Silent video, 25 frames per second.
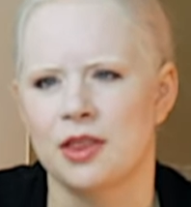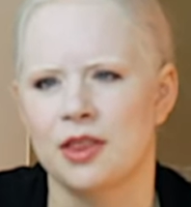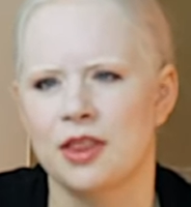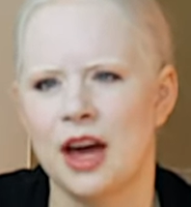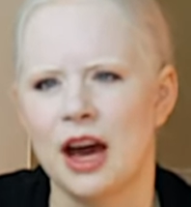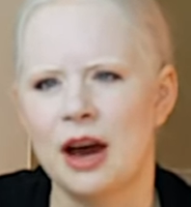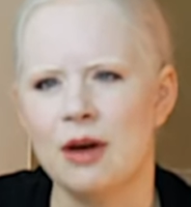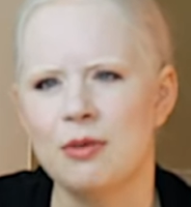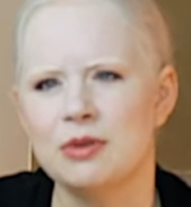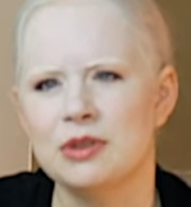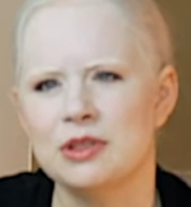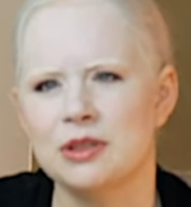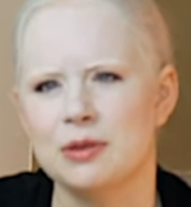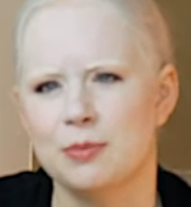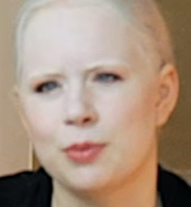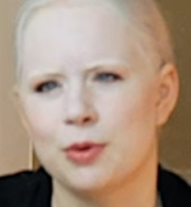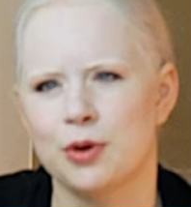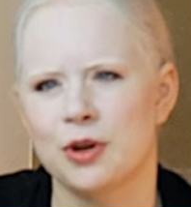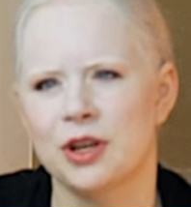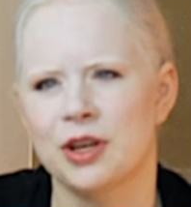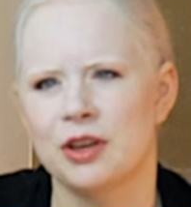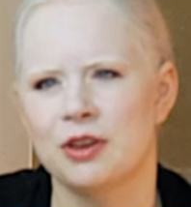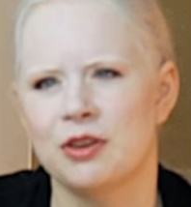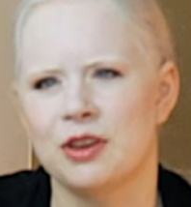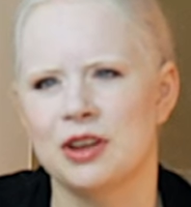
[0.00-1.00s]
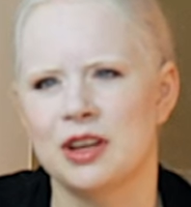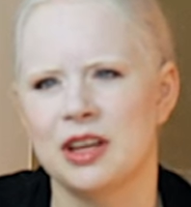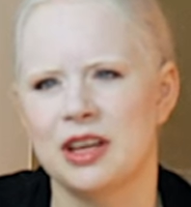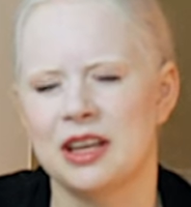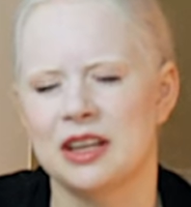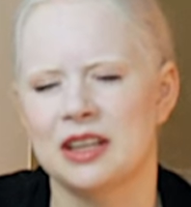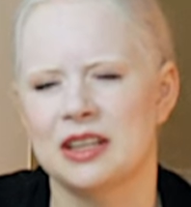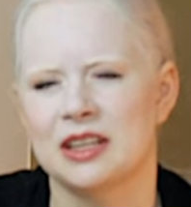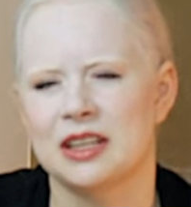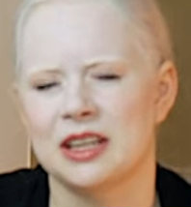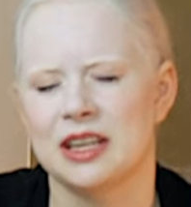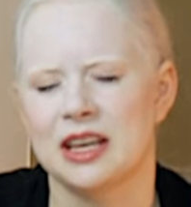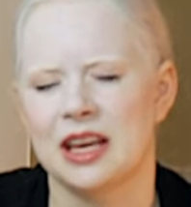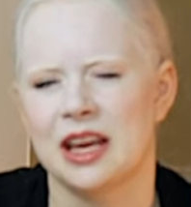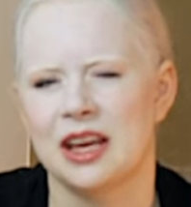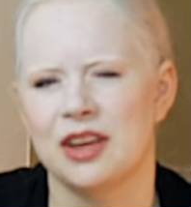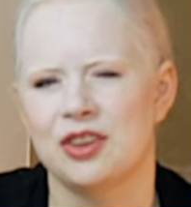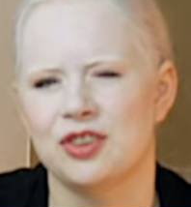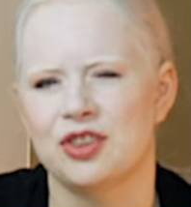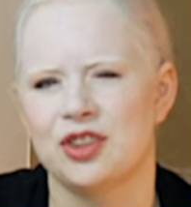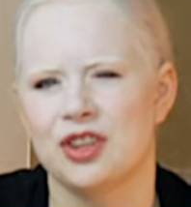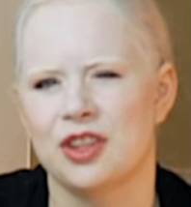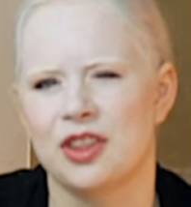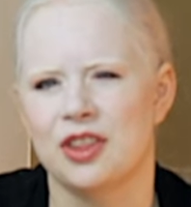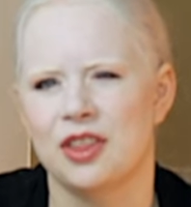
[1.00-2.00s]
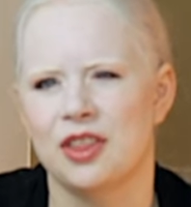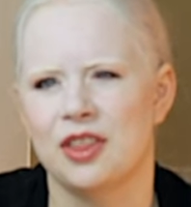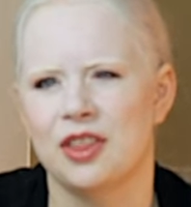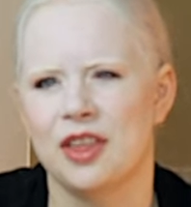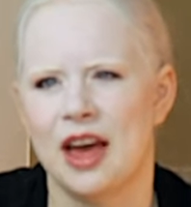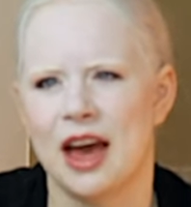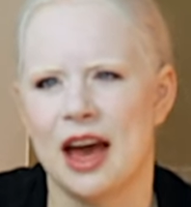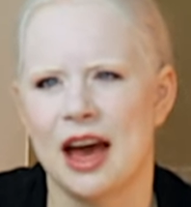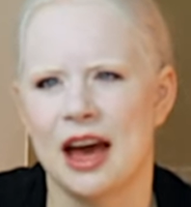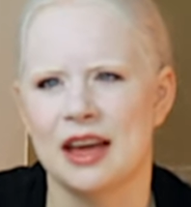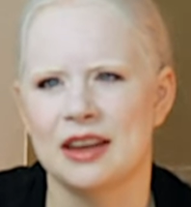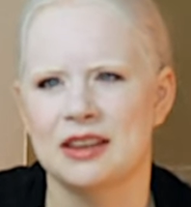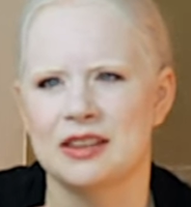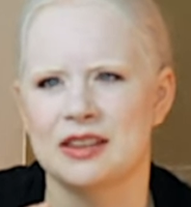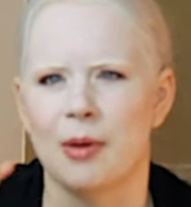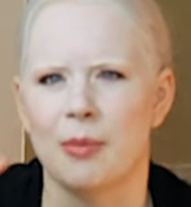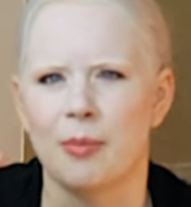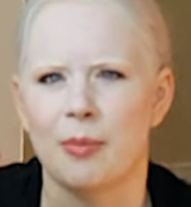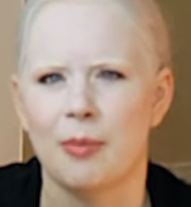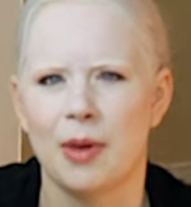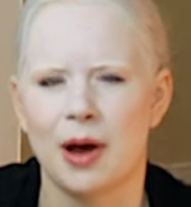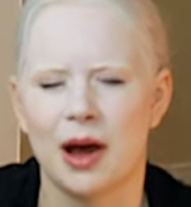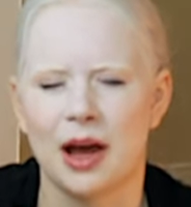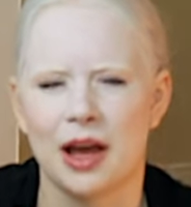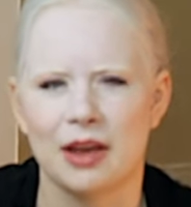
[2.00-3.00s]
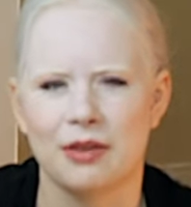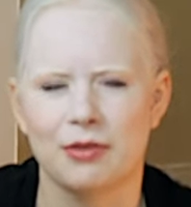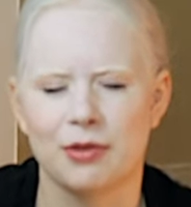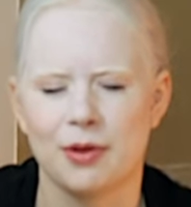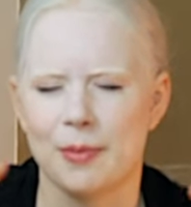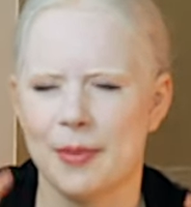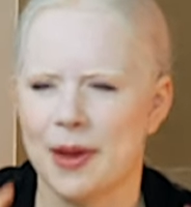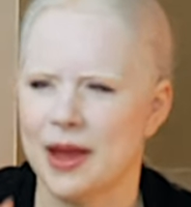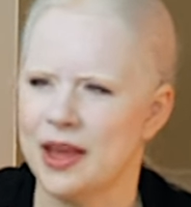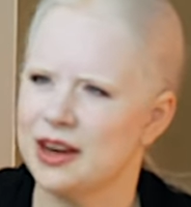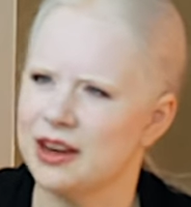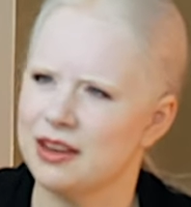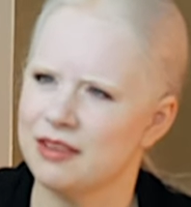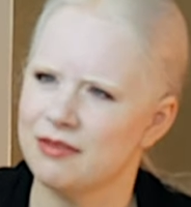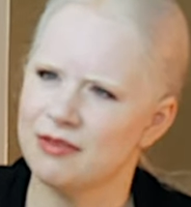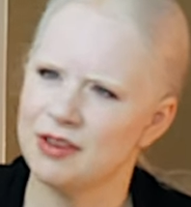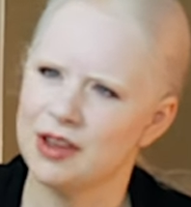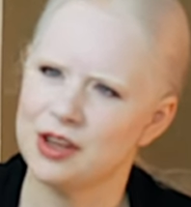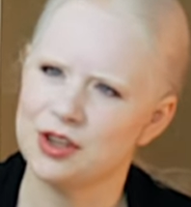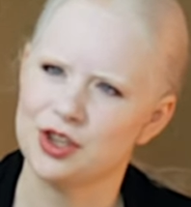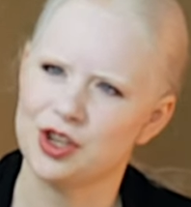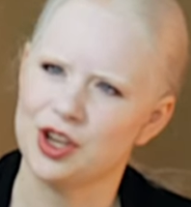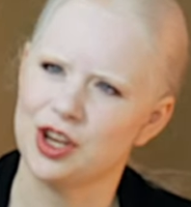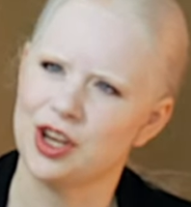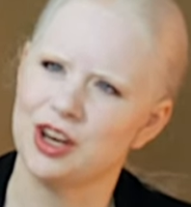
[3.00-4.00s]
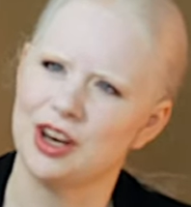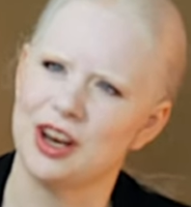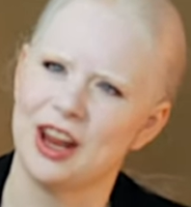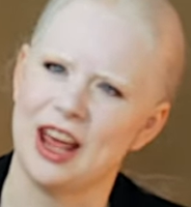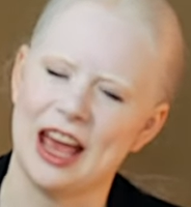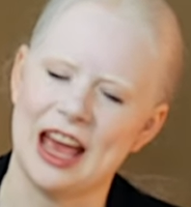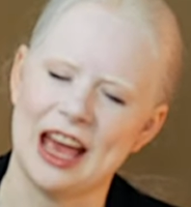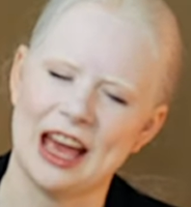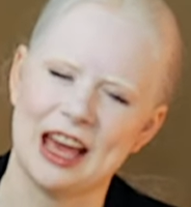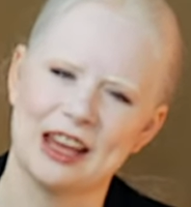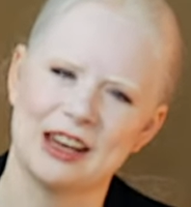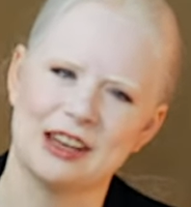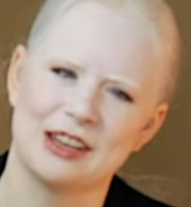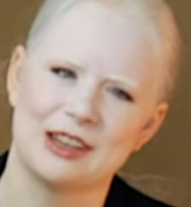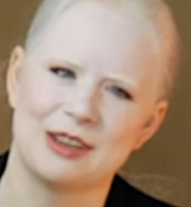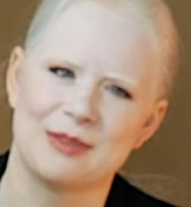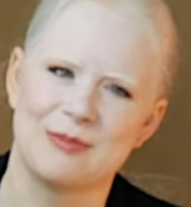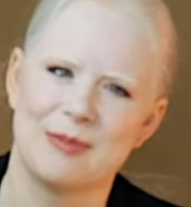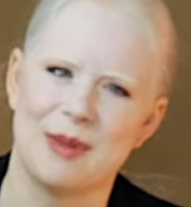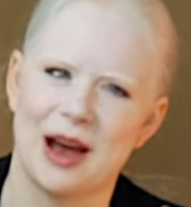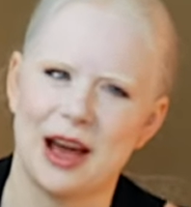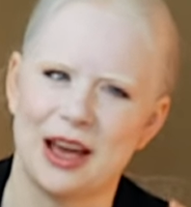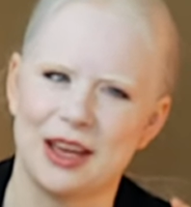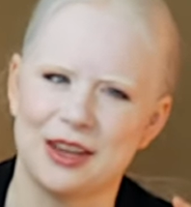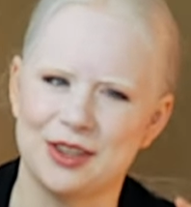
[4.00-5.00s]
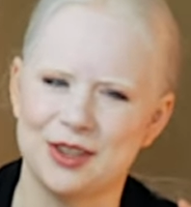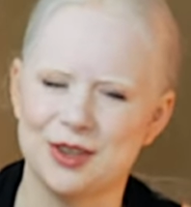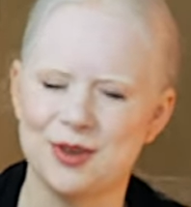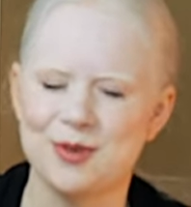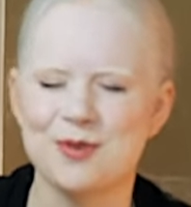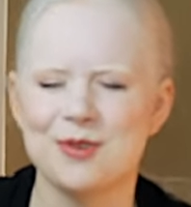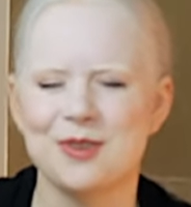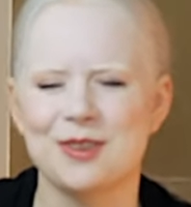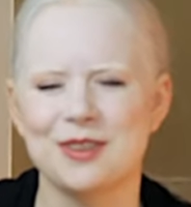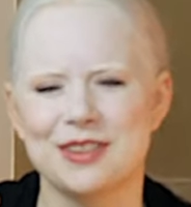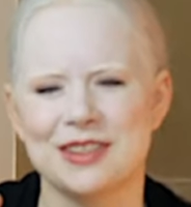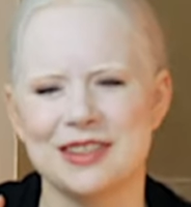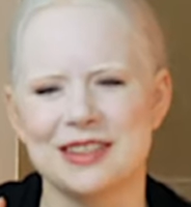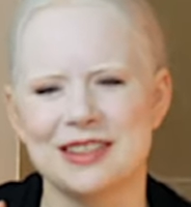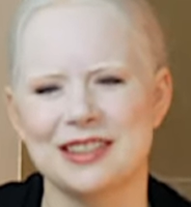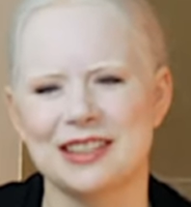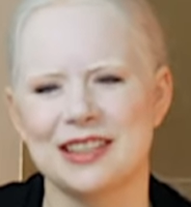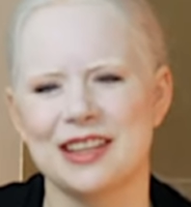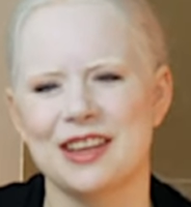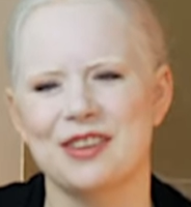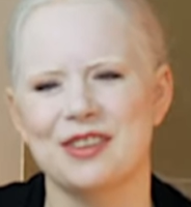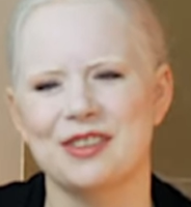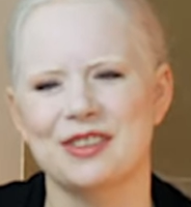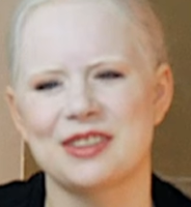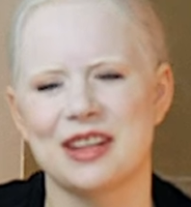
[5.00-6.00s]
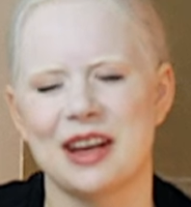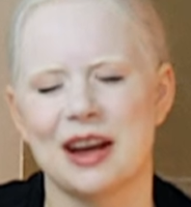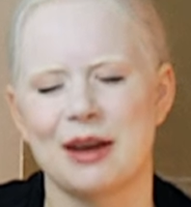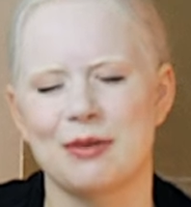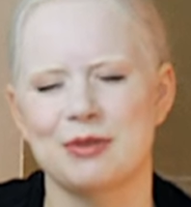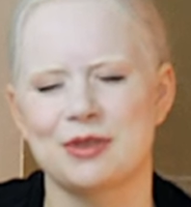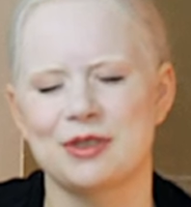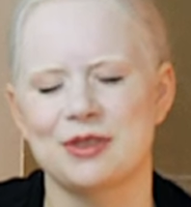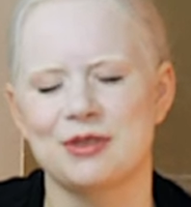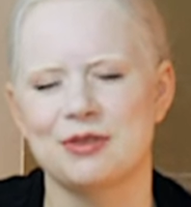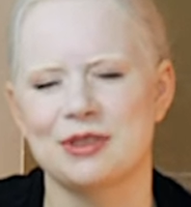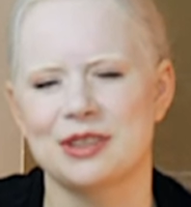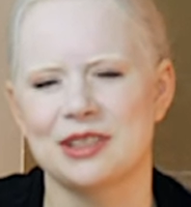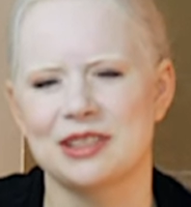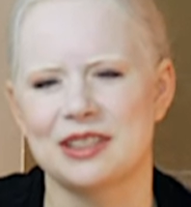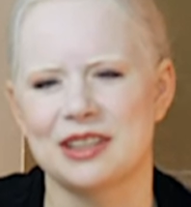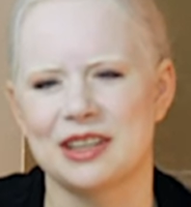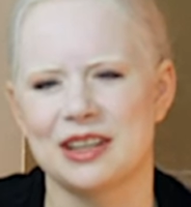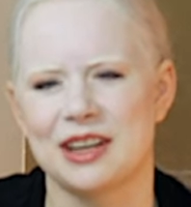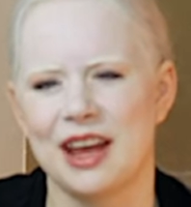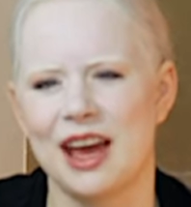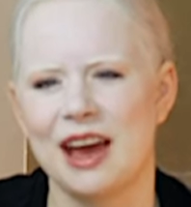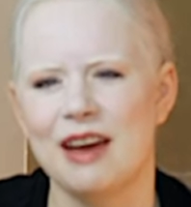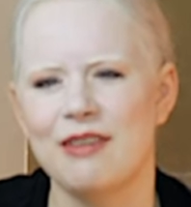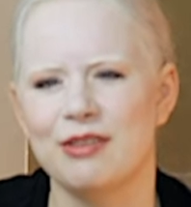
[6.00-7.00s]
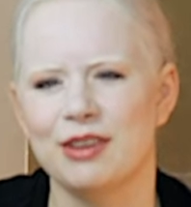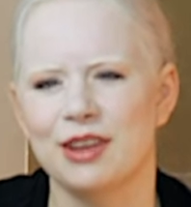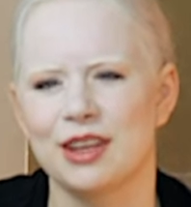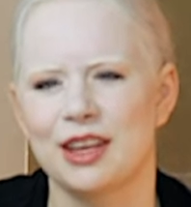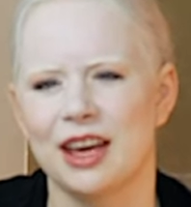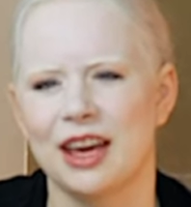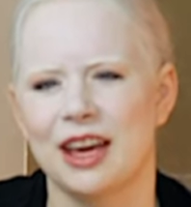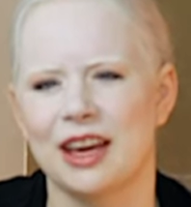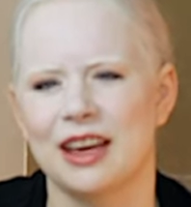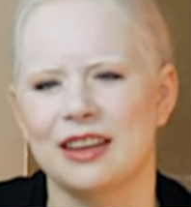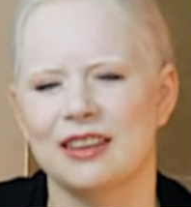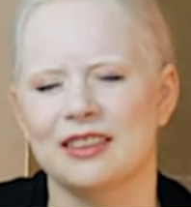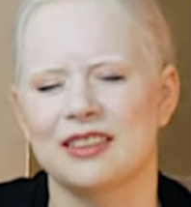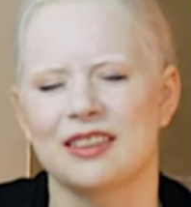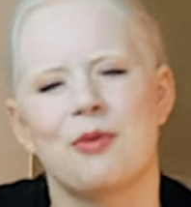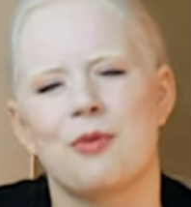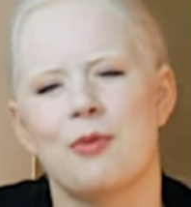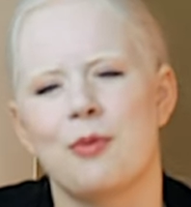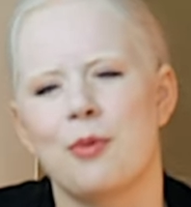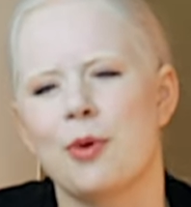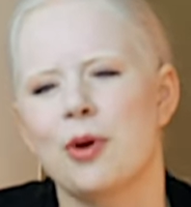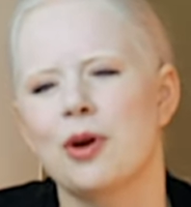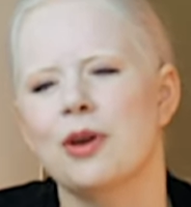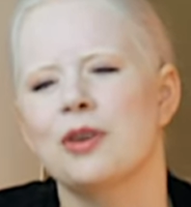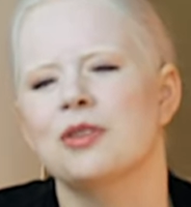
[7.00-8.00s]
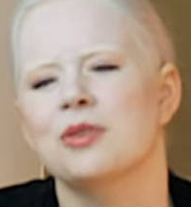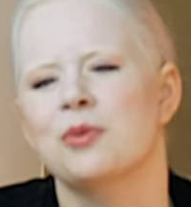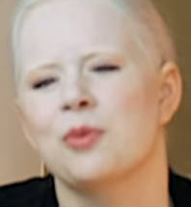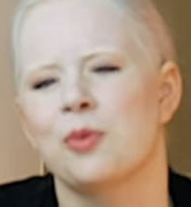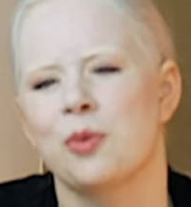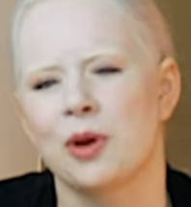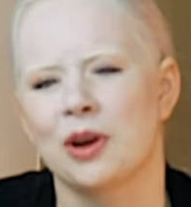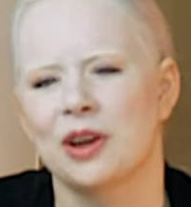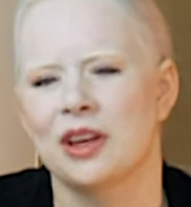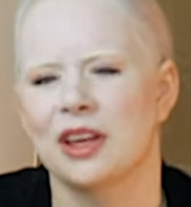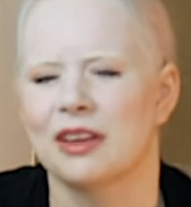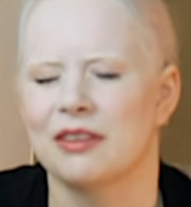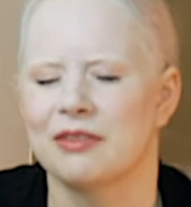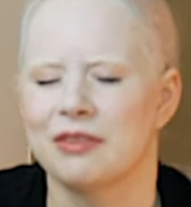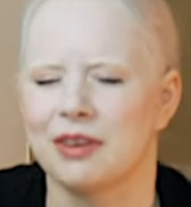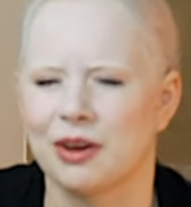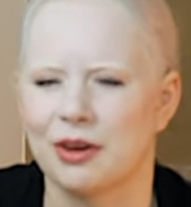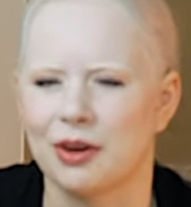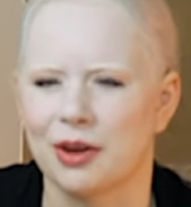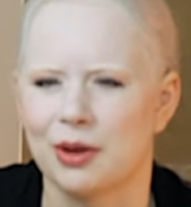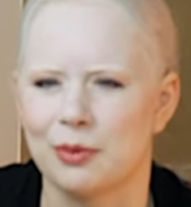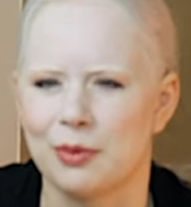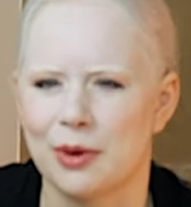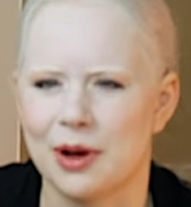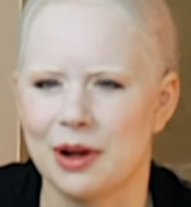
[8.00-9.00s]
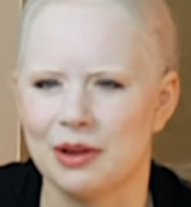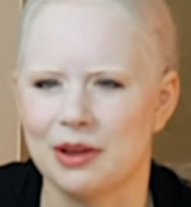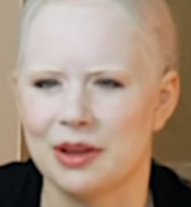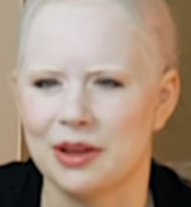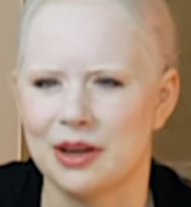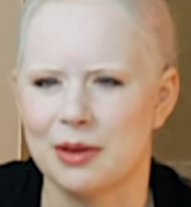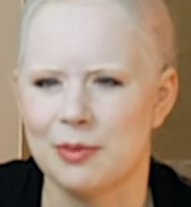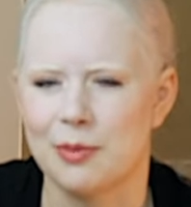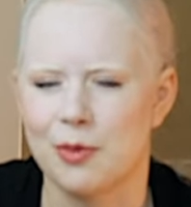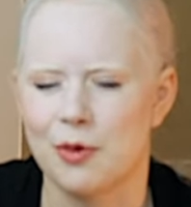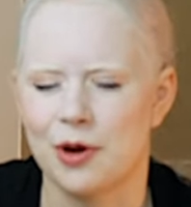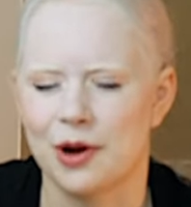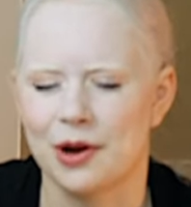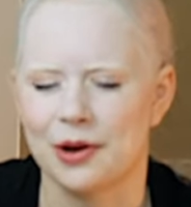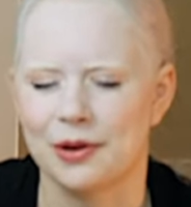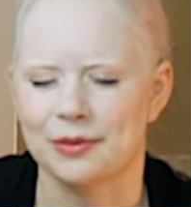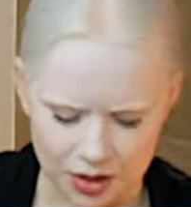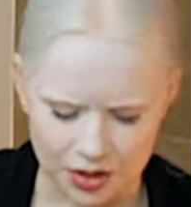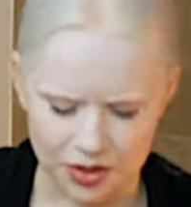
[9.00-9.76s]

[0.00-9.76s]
That was a pretty good indication that my remaining vision and my tools and skills that I was using to navigate weren't working very well anymore.